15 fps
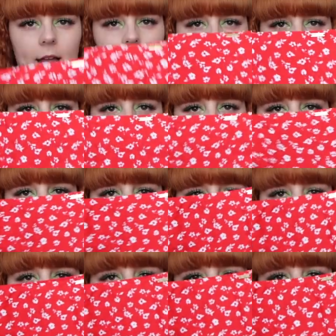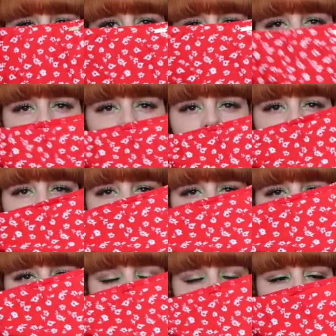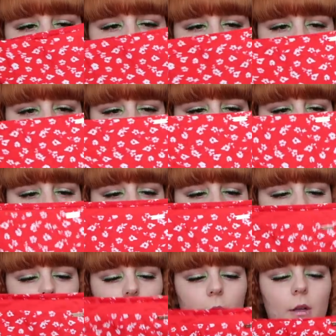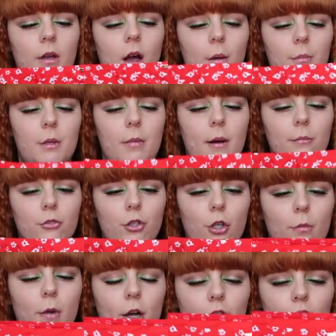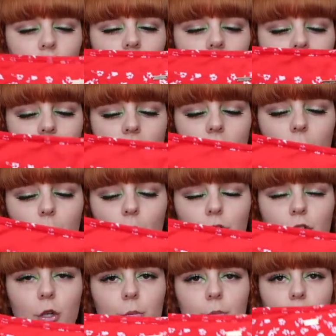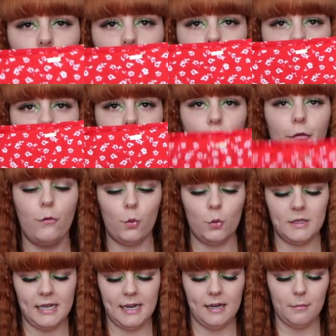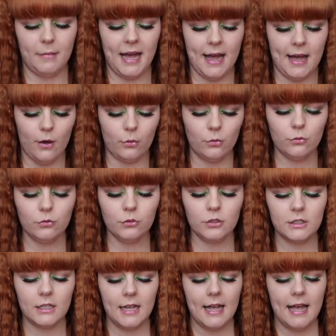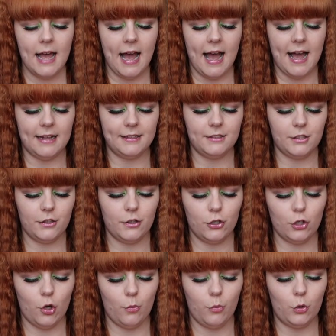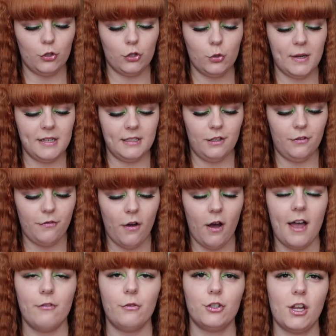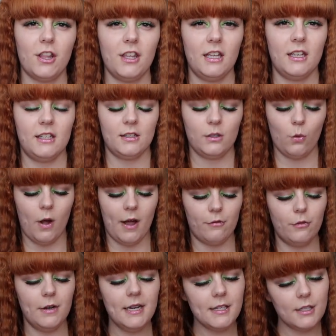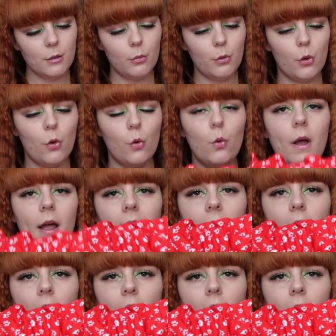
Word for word: Again, it's just a normal bottom. They say it's cheeky, but it doesn't really go up your bum too much. The bottoms were £14 and the top was £25, which I think is quite reasonable.